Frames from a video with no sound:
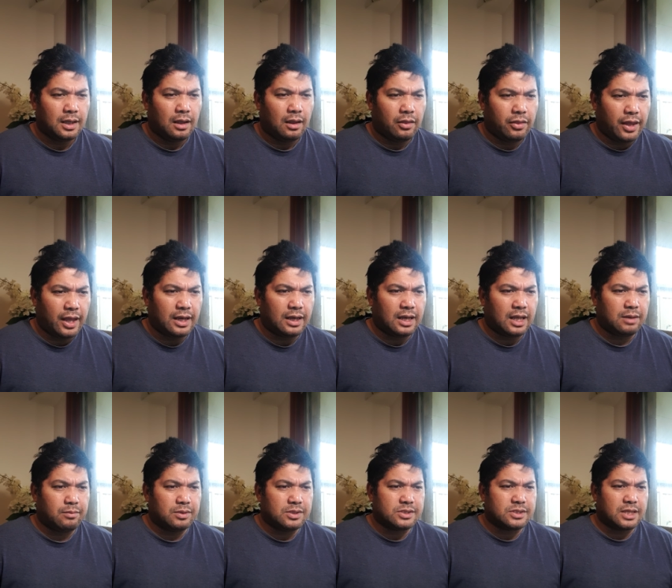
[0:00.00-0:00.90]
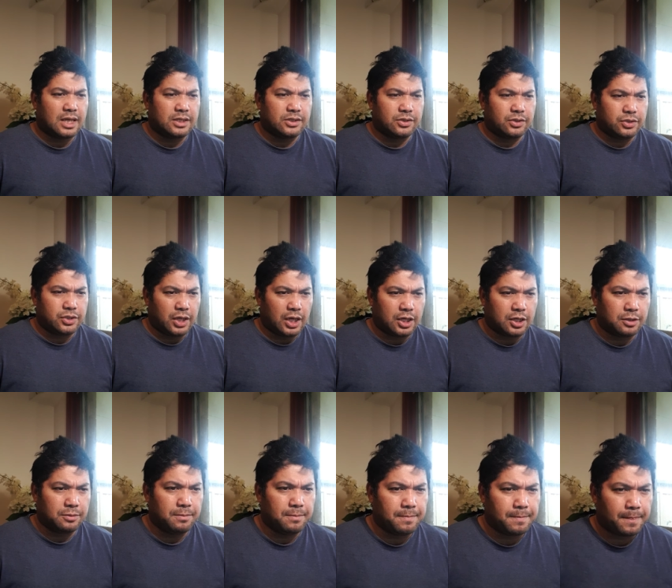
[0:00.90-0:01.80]
Then Laban said to
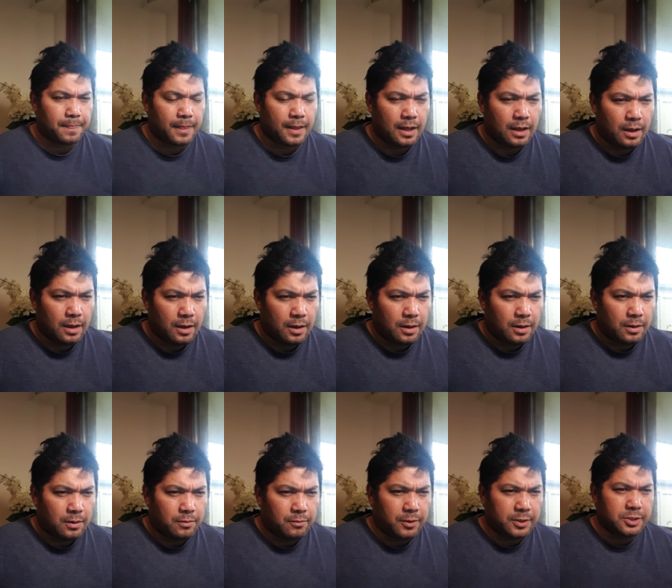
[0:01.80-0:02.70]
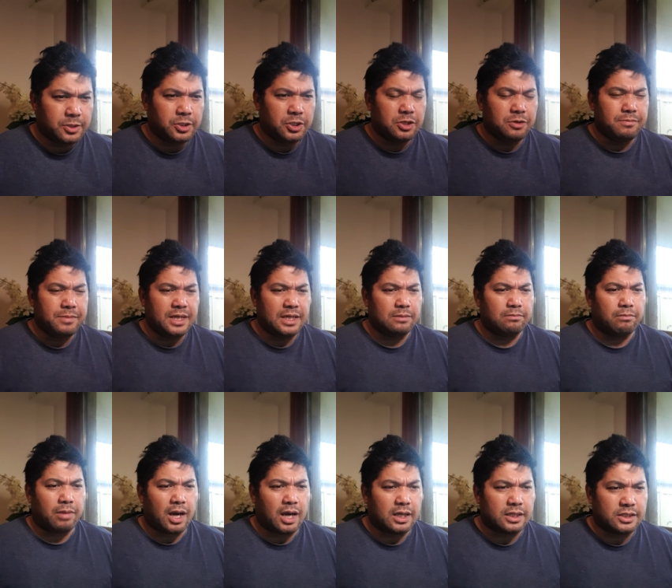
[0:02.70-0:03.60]
Jacob, what do you mean
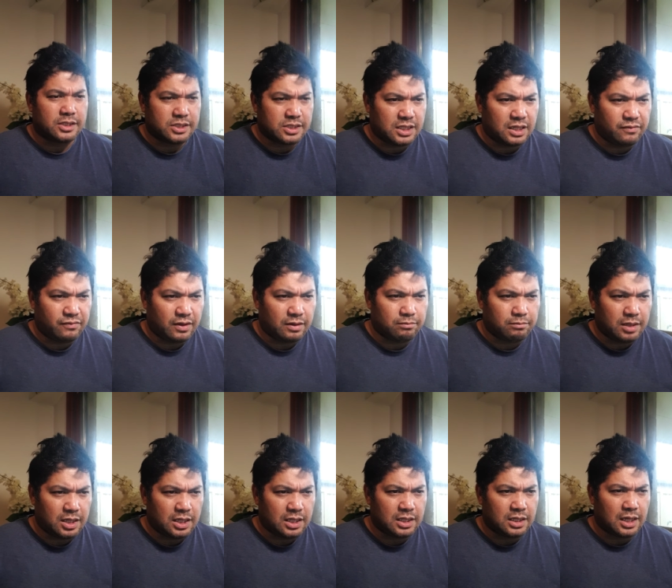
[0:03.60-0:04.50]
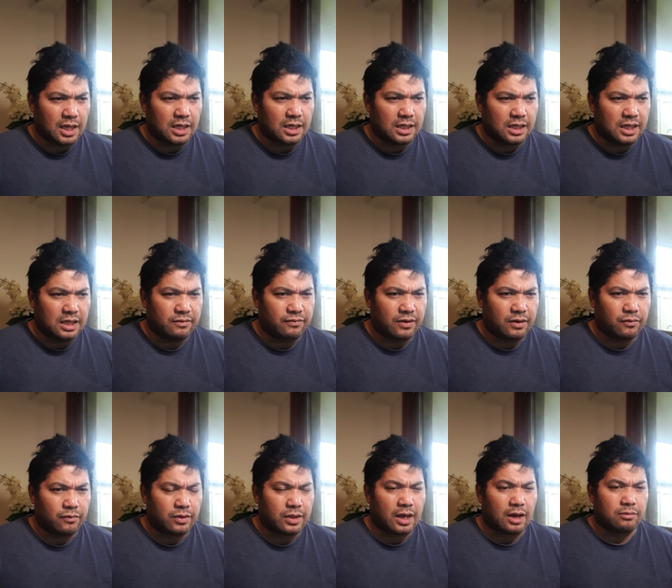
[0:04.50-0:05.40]
by deceiving me and
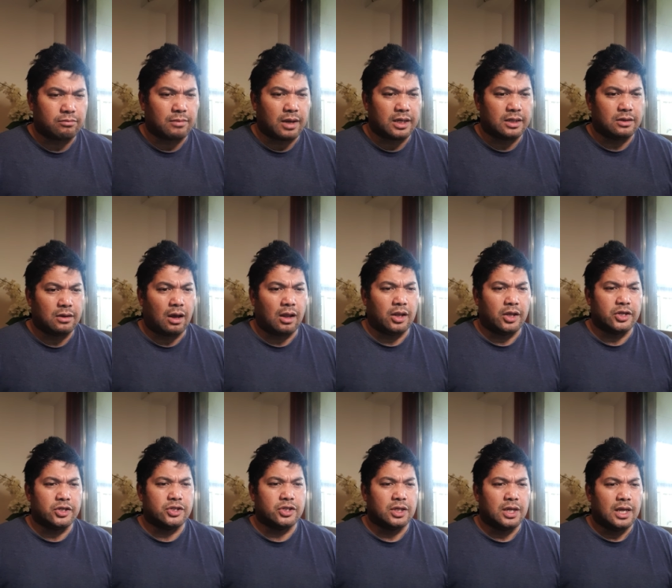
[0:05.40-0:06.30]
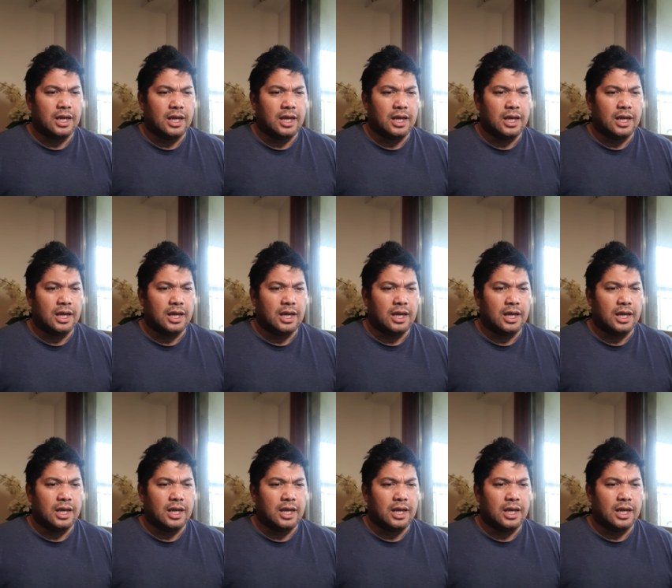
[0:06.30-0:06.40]
leaving without my knowledge